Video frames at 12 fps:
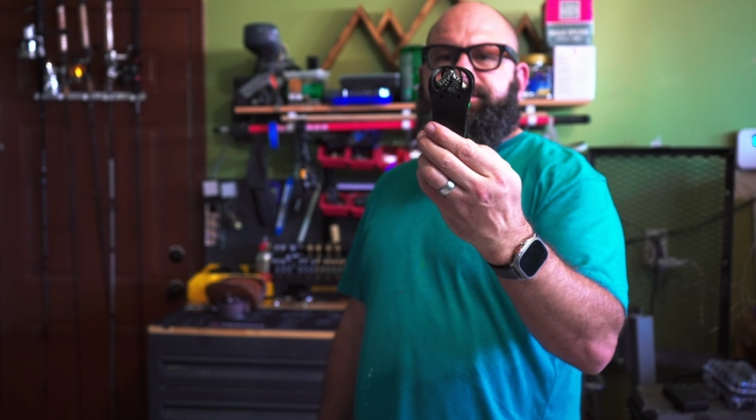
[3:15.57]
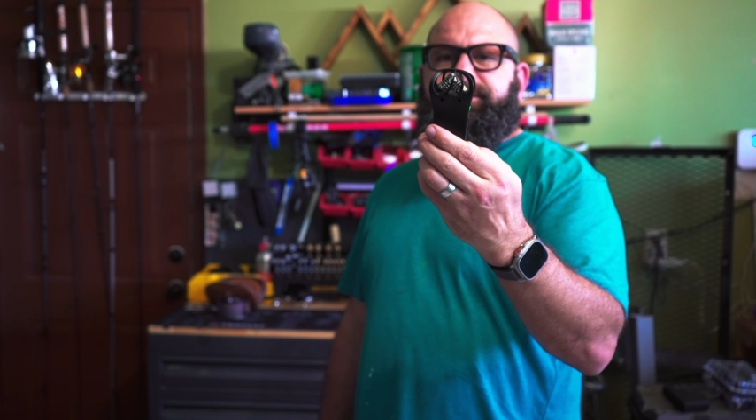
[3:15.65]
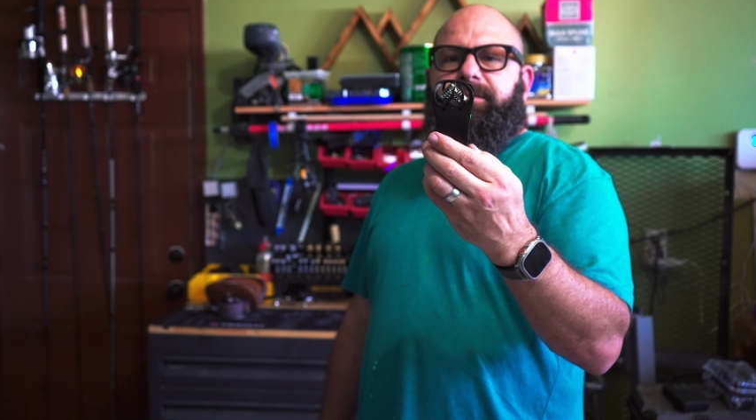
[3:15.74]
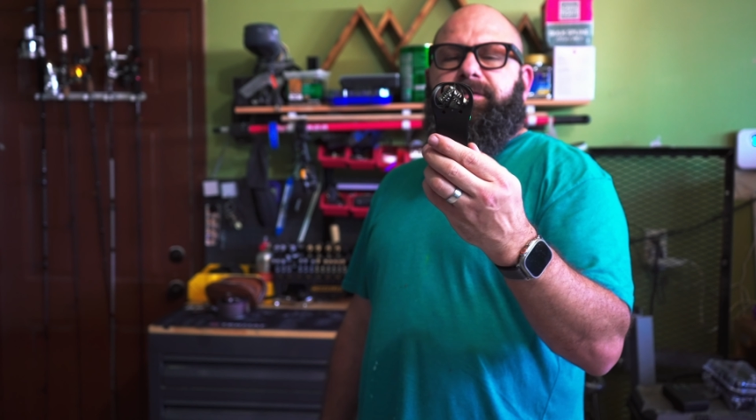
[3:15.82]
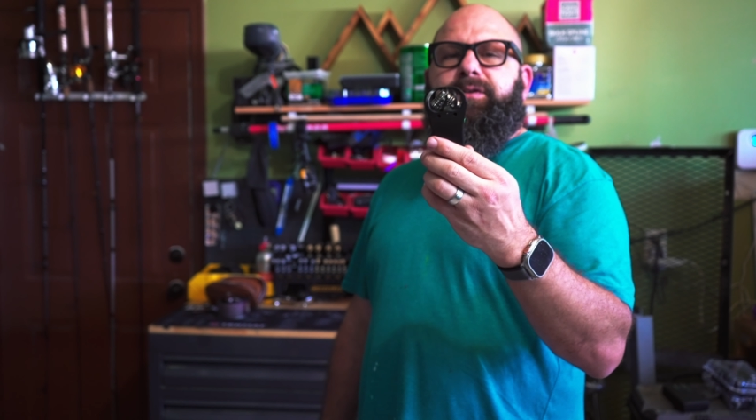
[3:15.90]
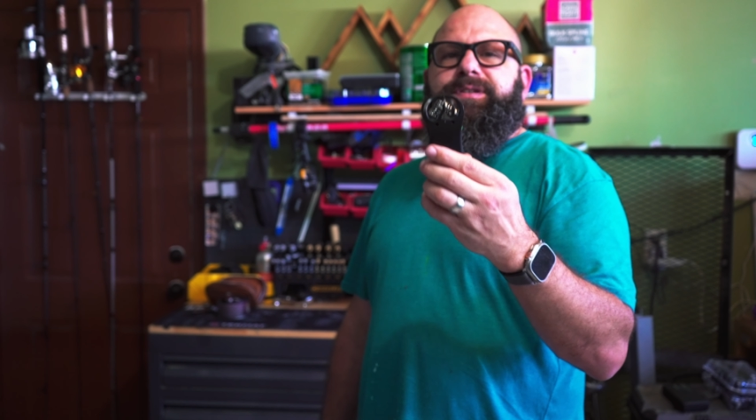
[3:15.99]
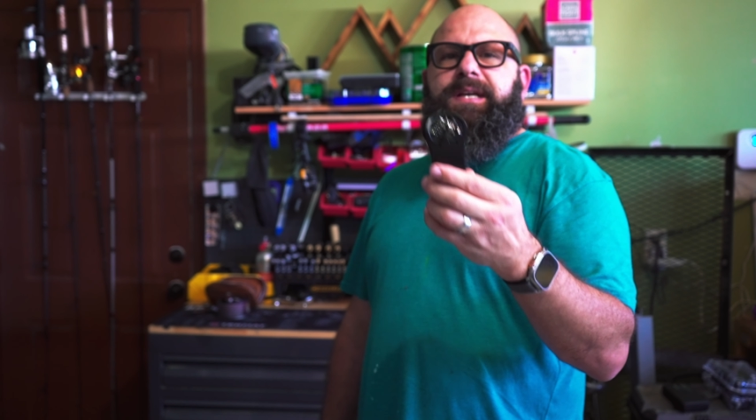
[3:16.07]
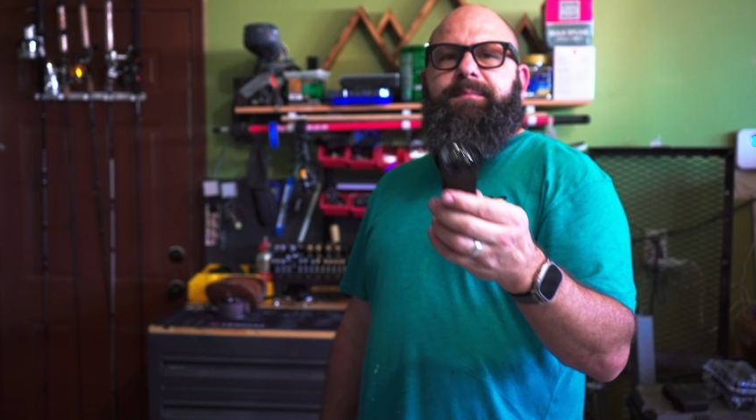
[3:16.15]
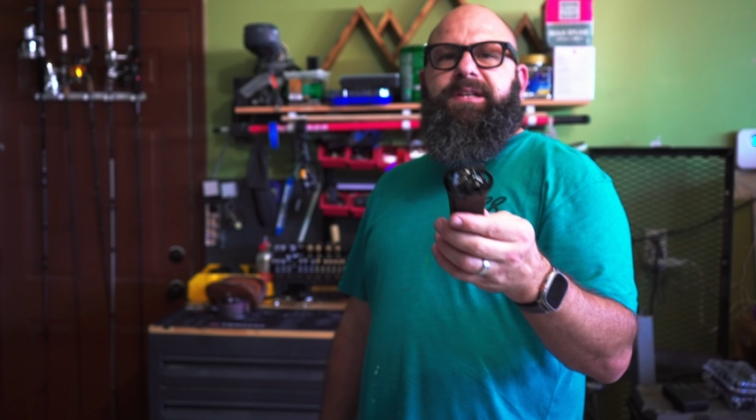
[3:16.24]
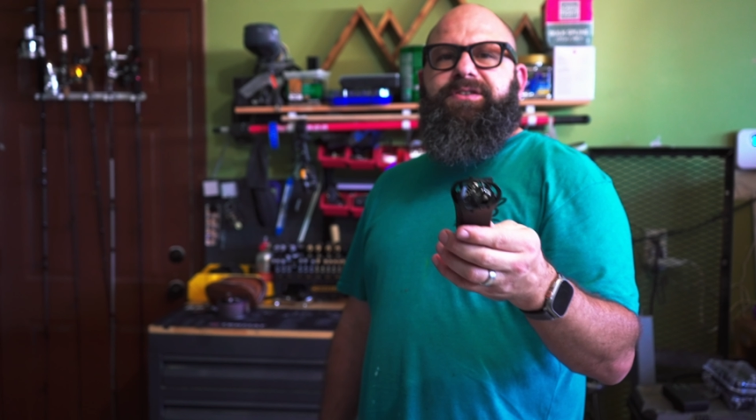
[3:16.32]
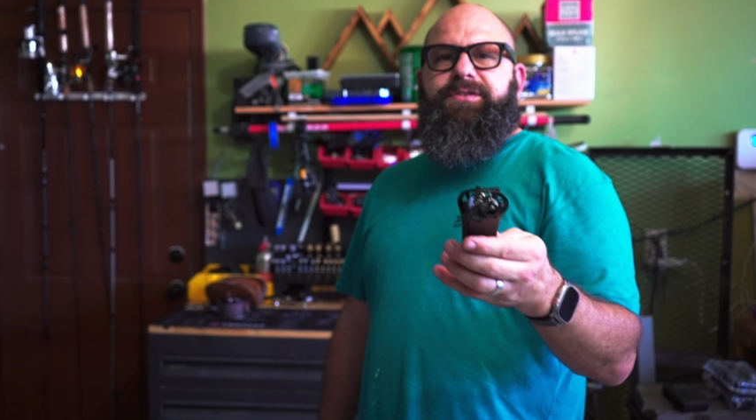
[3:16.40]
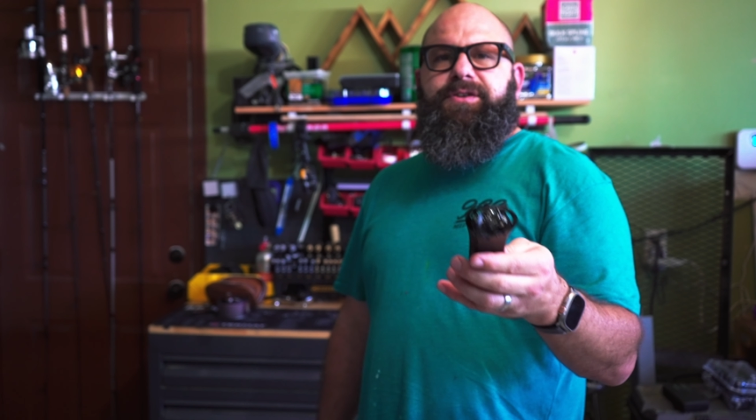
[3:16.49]
First time
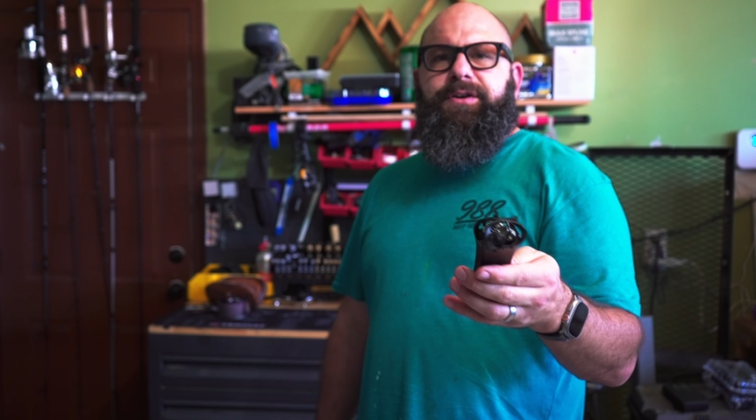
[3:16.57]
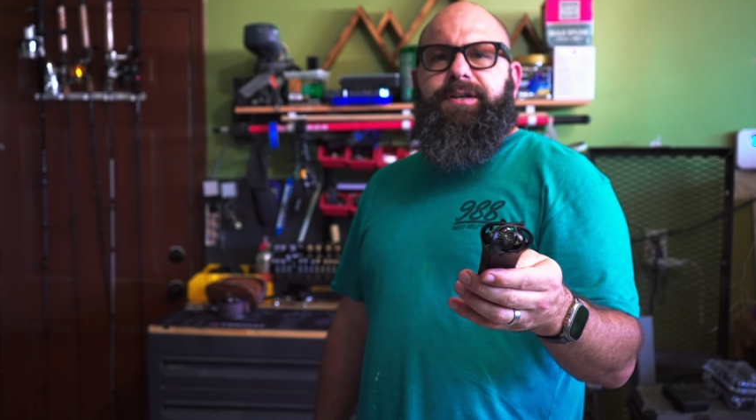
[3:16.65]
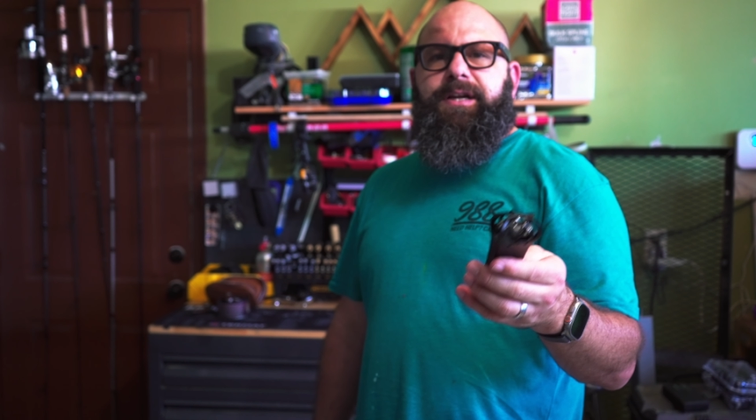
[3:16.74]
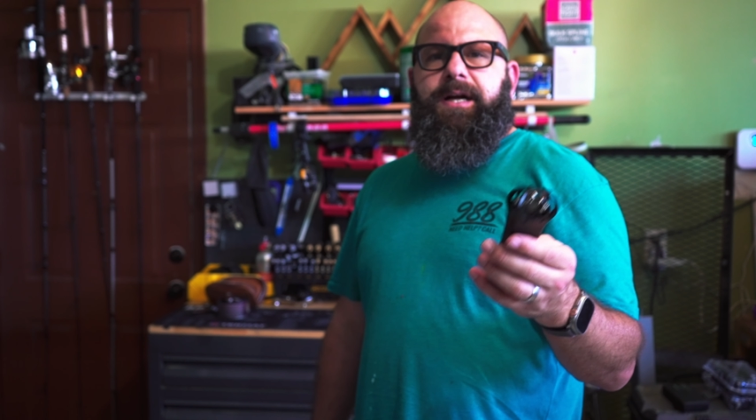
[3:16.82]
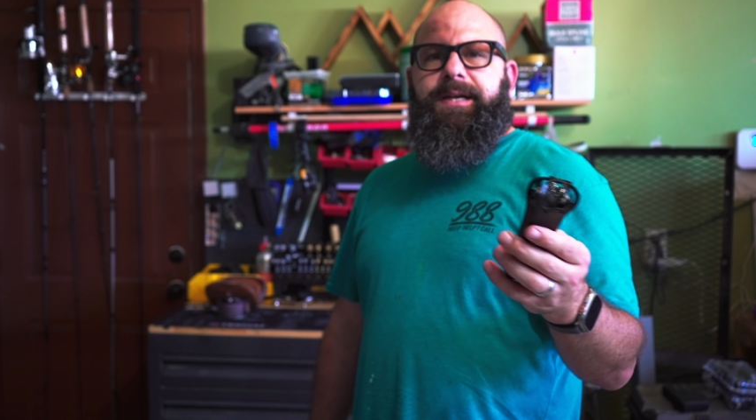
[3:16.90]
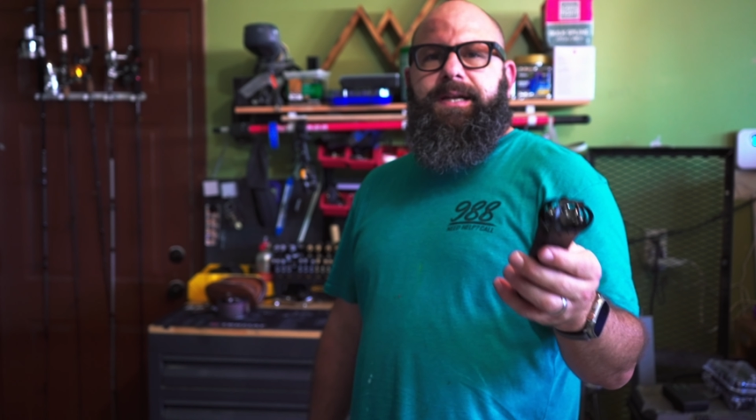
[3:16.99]
that you turn it on,